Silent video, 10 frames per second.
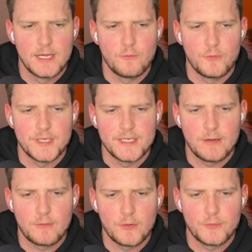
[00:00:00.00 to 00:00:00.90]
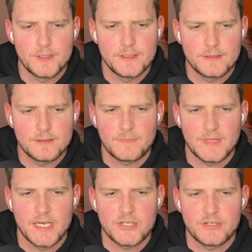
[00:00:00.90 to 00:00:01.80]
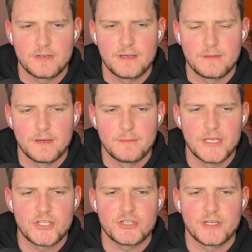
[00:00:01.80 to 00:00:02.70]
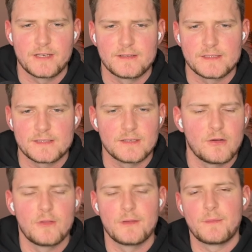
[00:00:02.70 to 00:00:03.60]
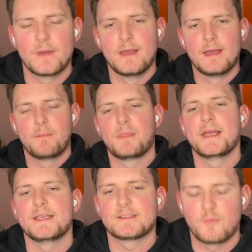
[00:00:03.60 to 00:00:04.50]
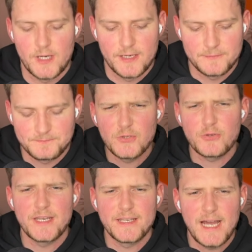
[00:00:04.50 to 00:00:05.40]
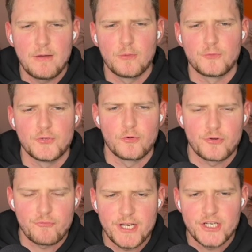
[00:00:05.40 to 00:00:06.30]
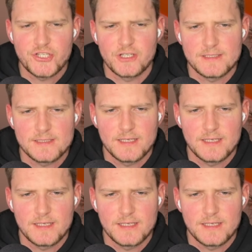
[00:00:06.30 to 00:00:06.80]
We downloaded it. They actually mentioned that this is the only place where you can download your credentials.